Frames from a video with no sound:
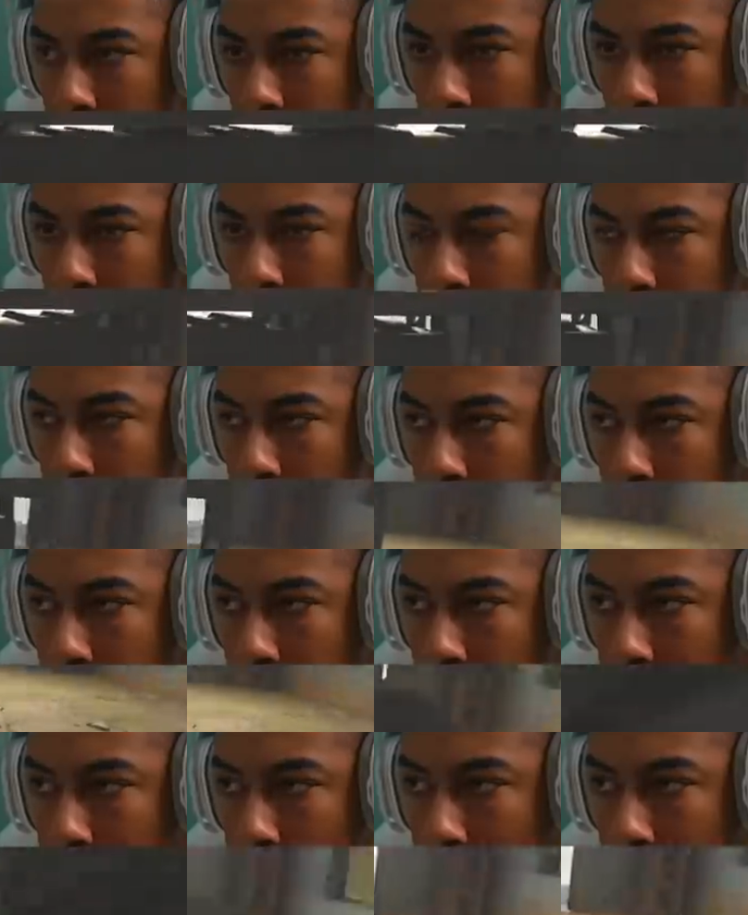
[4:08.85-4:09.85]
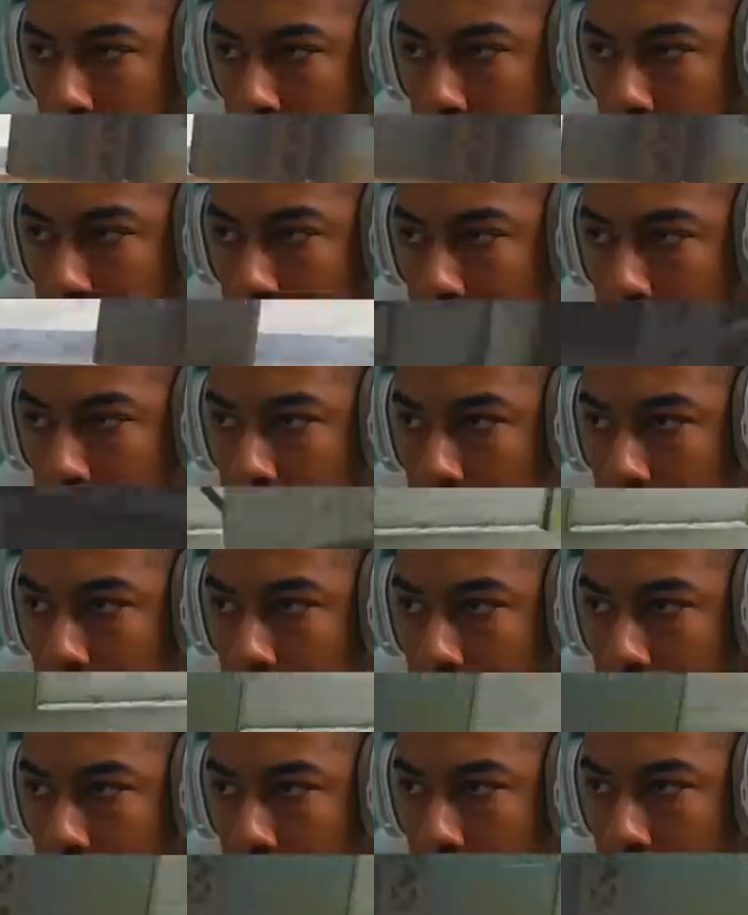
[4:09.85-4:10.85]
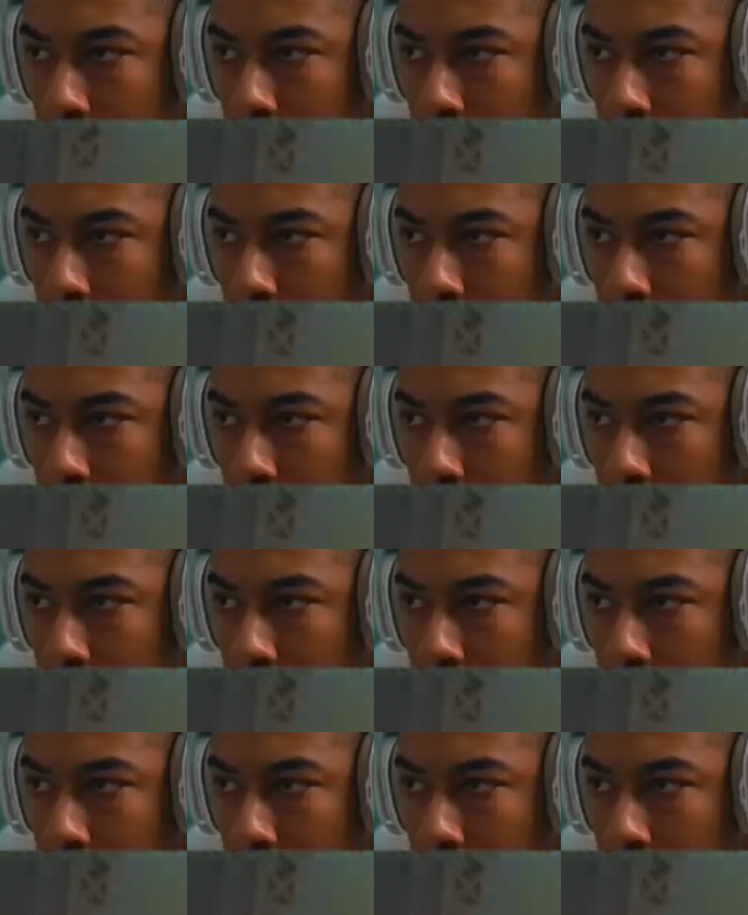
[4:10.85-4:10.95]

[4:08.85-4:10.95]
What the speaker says: Nothing is said.